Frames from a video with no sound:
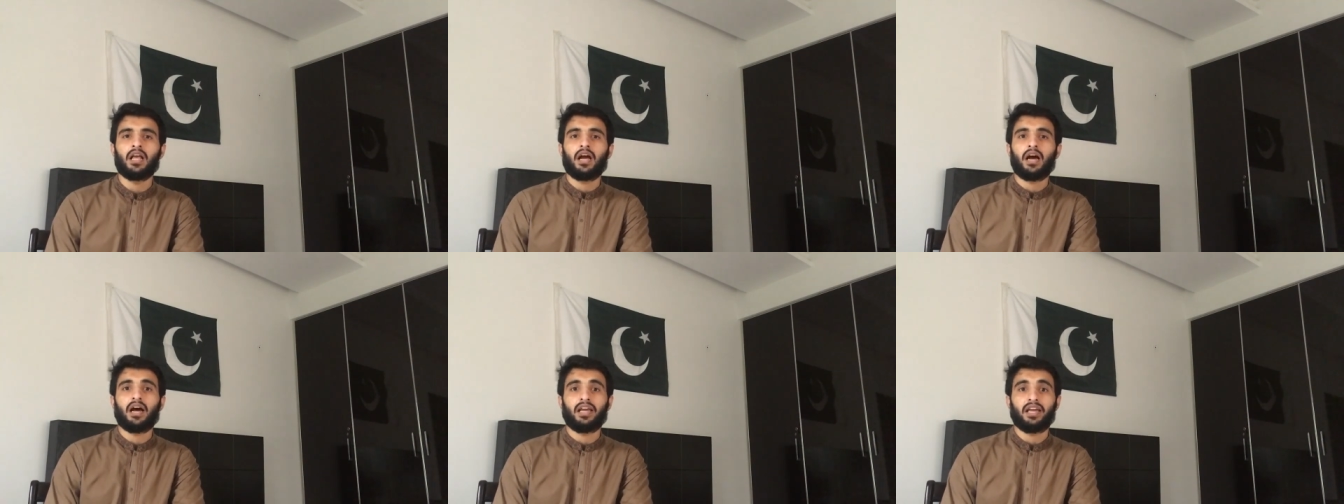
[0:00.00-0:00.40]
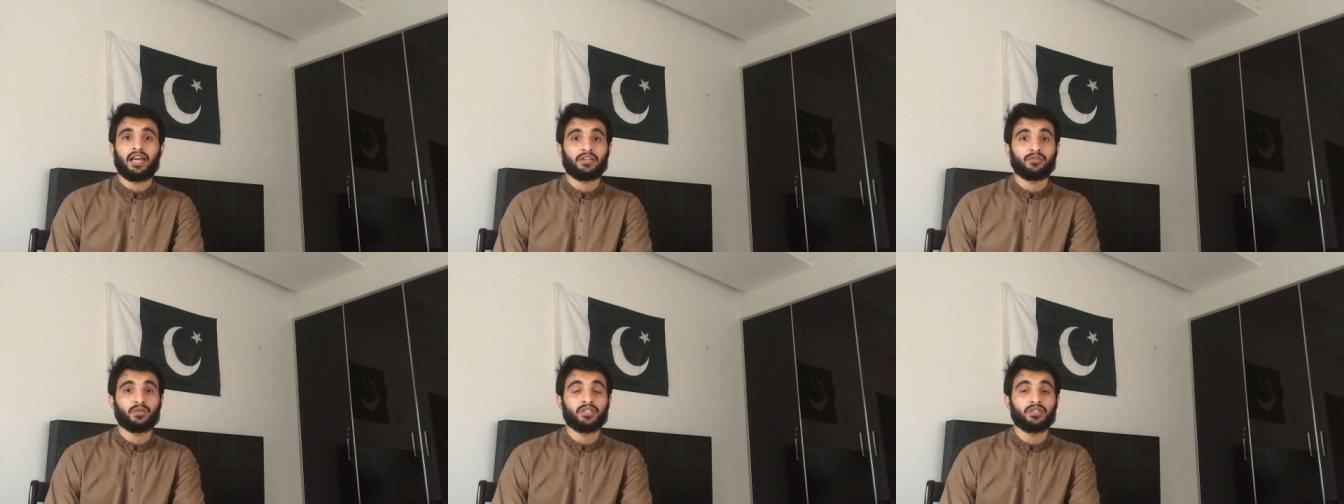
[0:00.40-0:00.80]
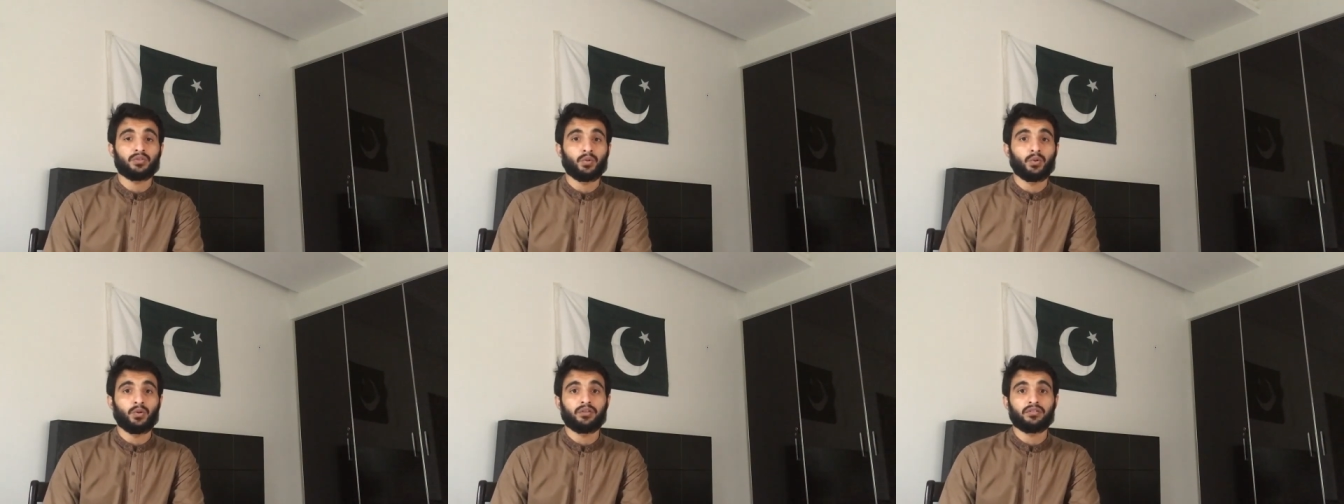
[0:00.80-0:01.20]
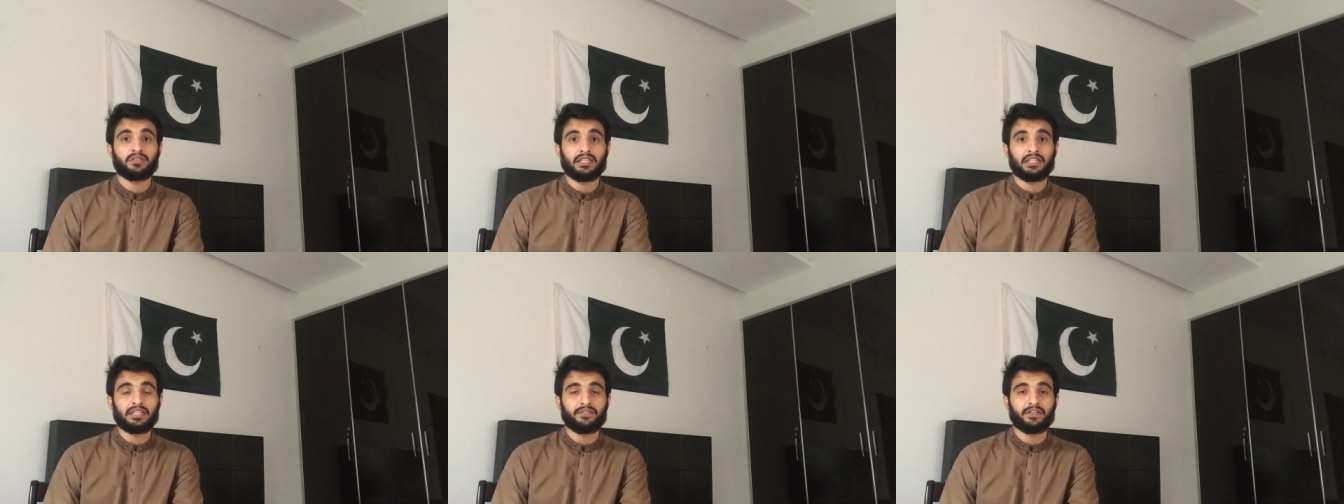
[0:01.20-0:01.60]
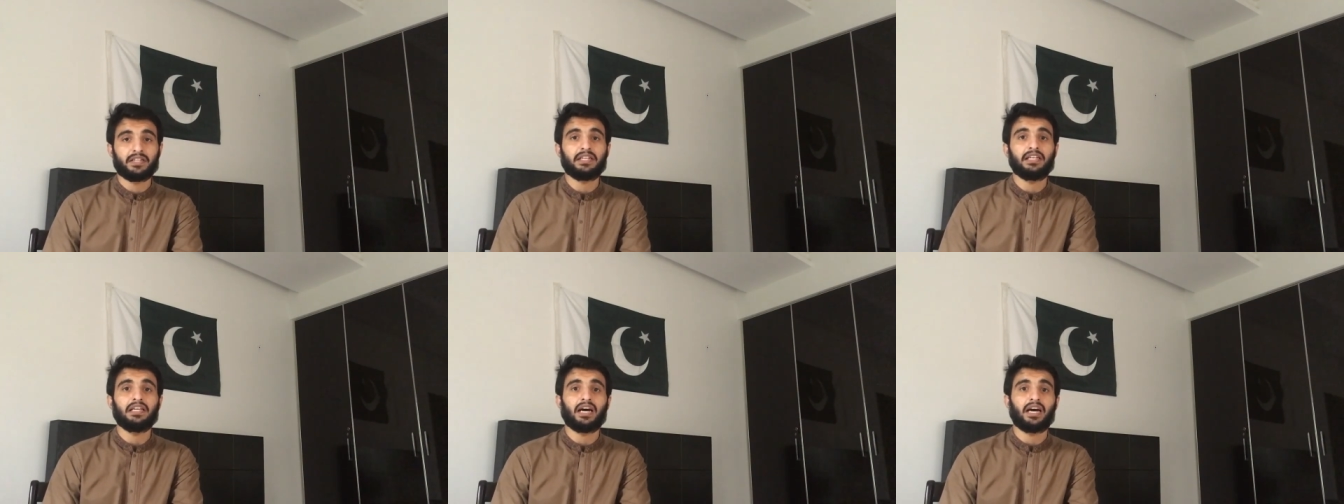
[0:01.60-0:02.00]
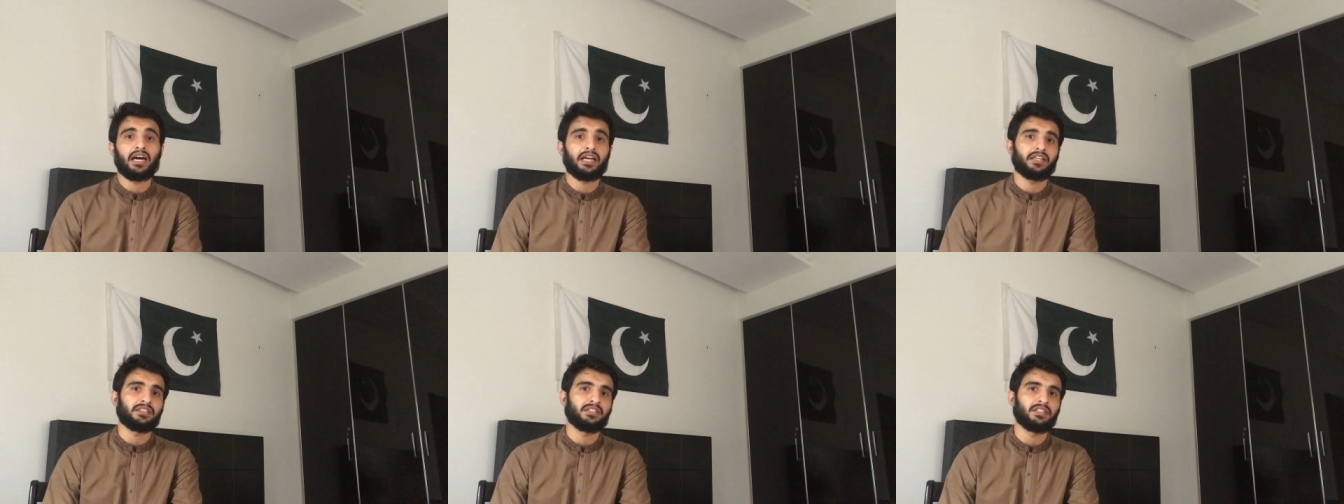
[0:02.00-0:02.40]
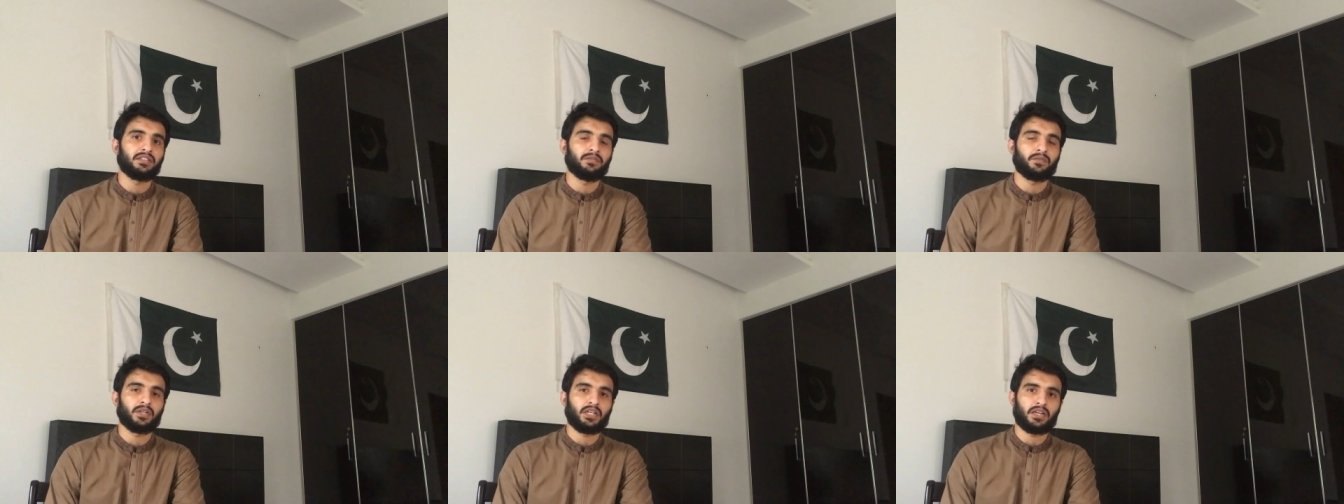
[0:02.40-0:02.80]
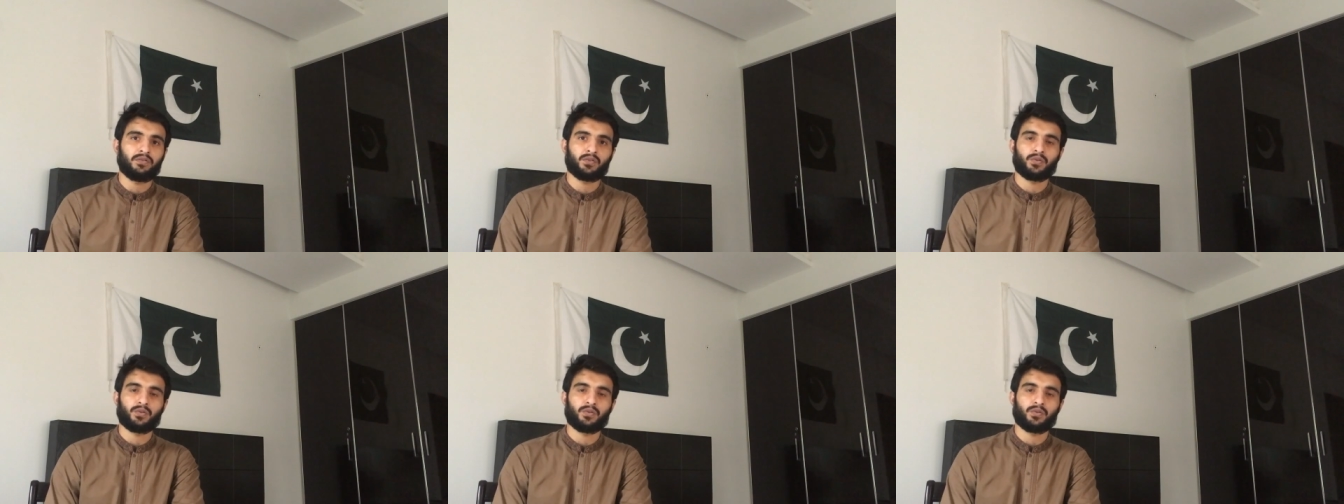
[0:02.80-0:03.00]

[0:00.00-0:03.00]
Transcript: I actually scored significantly higher than what I was